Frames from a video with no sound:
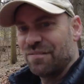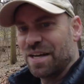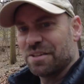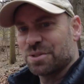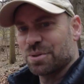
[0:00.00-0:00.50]
I
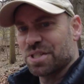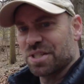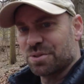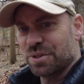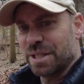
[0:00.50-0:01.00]
found the source of
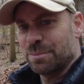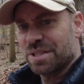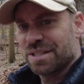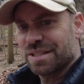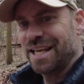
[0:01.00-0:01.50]
the
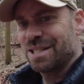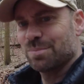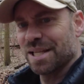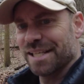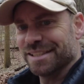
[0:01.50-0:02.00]
screams. Kids
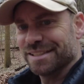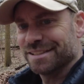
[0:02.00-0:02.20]
playing,